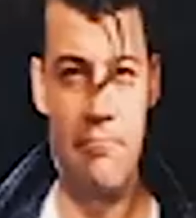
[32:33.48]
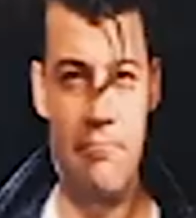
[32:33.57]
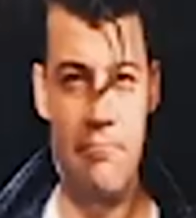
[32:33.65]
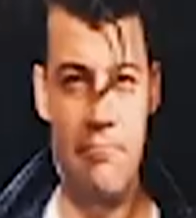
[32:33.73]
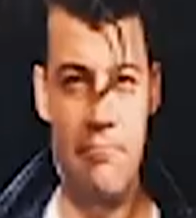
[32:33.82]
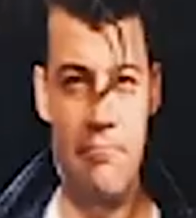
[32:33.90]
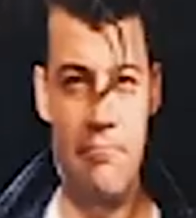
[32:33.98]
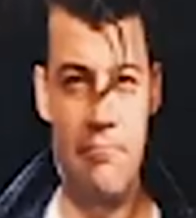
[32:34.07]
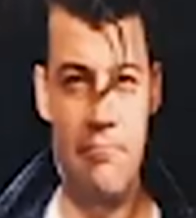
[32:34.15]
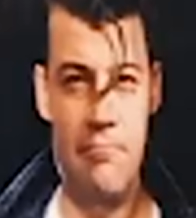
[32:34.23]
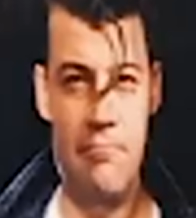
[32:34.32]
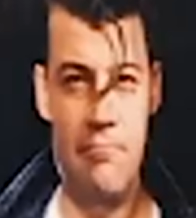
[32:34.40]

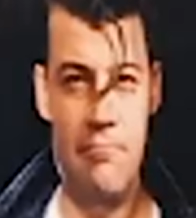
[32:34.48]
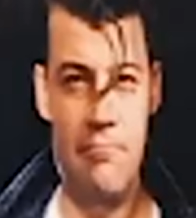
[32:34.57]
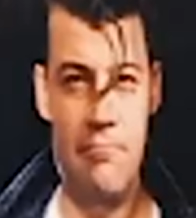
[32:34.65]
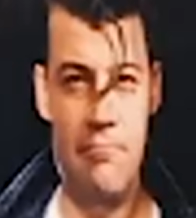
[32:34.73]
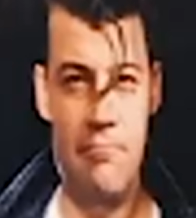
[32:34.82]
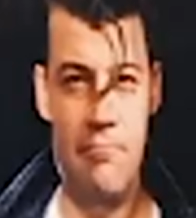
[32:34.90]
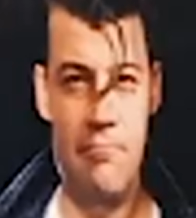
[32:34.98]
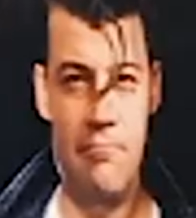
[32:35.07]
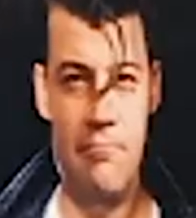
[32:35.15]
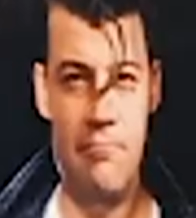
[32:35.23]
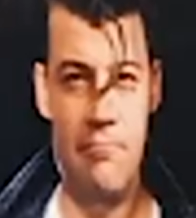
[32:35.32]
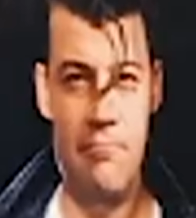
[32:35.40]

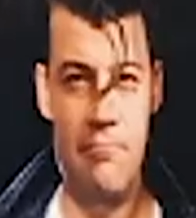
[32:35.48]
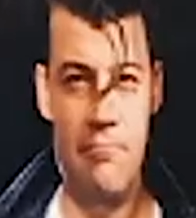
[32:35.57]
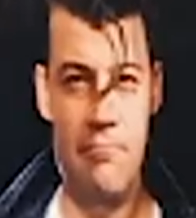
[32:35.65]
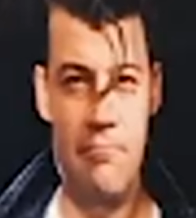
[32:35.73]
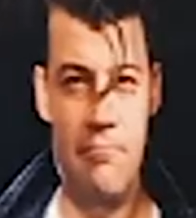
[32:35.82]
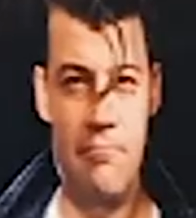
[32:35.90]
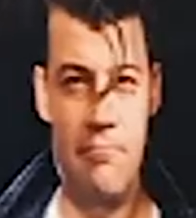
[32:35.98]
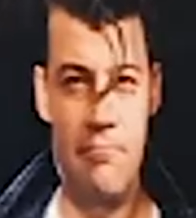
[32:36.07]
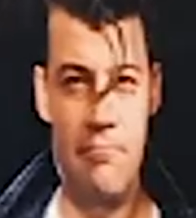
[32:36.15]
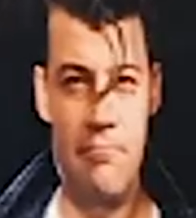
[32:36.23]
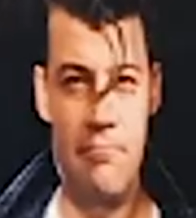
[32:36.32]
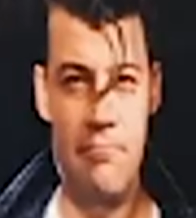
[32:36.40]
[no speech]